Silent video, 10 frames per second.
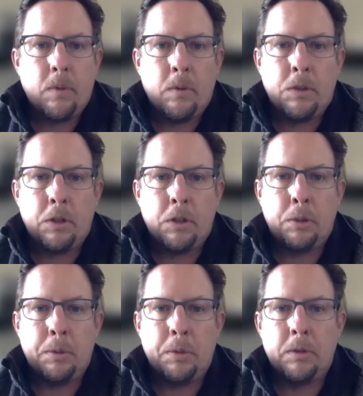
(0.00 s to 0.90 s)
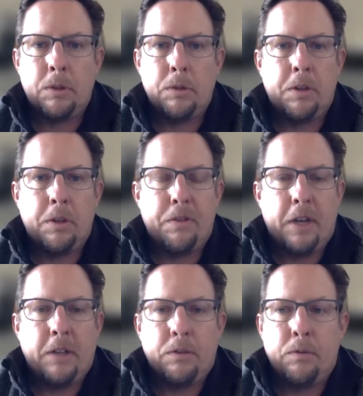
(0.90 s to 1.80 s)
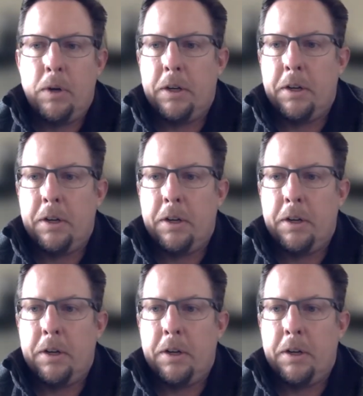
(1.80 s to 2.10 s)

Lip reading: which are attributable to the effects of what